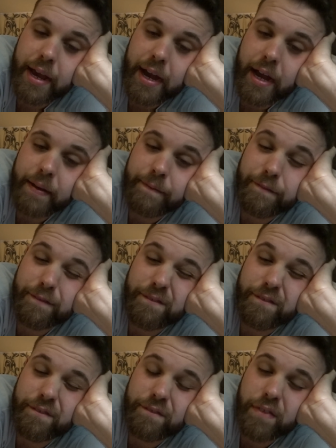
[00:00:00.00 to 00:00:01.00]
at
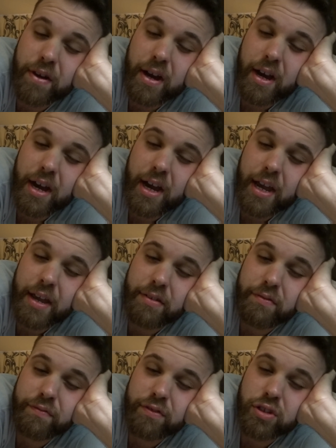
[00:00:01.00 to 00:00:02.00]

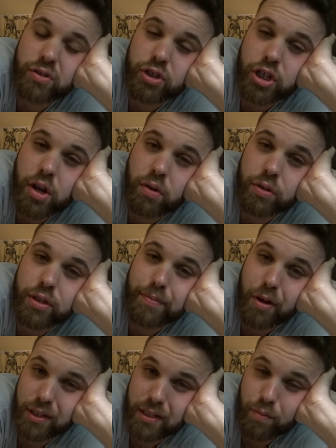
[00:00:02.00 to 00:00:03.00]
5 to shuttle to
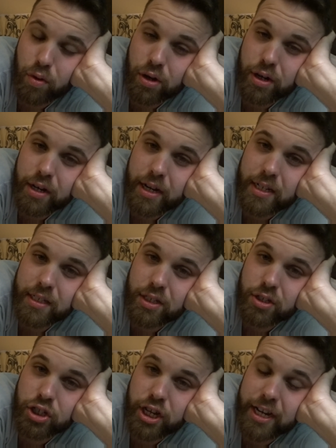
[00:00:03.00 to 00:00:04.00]
Baltimore and
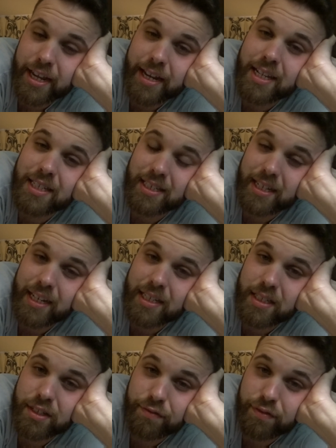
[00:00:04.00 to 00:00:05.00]
to check in at
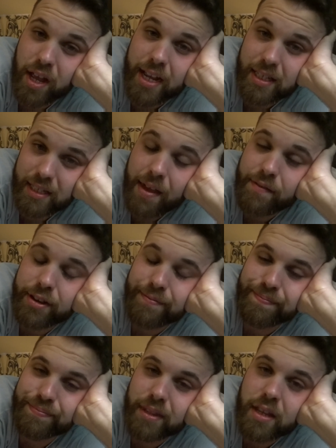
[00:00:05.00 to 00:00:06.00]
6 to fly at 7
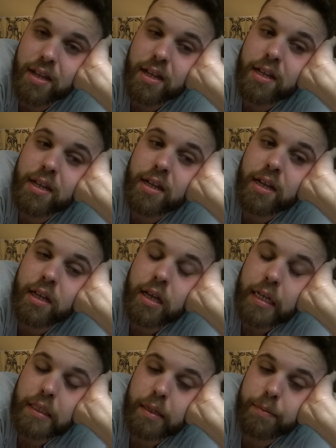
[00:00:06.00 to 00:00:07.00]

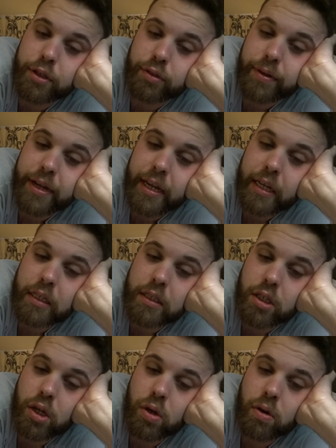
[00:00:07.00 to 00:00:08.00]
as a number 3.
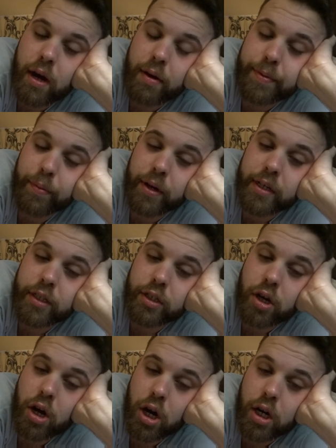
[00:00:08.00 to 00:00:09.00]
So I'll be working the
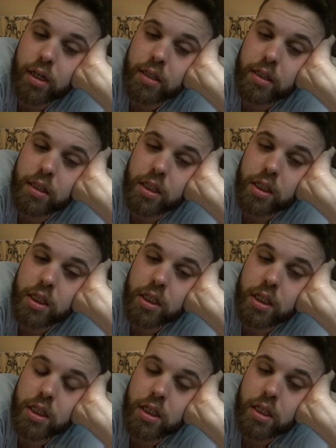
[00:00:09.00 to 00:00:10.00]
cart
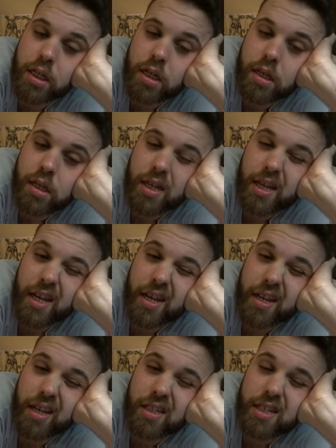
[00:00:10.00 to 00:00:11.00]

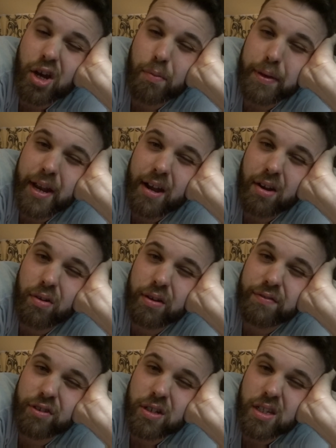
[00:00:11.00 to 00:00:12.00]
and helping out
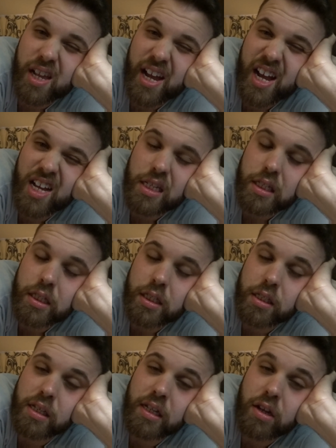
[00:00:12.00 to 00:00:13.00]
in first
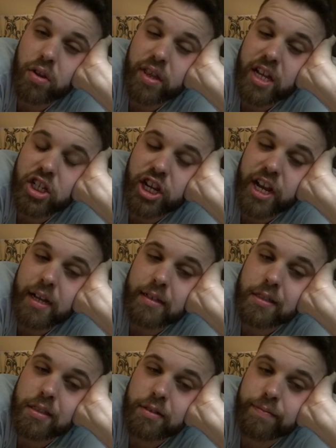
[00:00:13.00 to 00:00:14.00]
class and all that
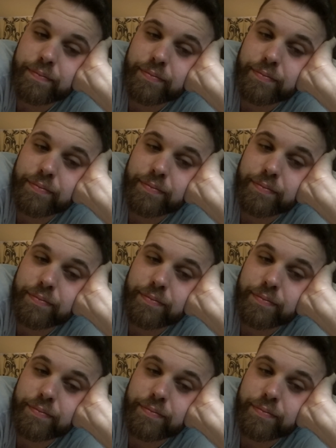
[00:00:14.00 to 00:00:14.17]
jazz.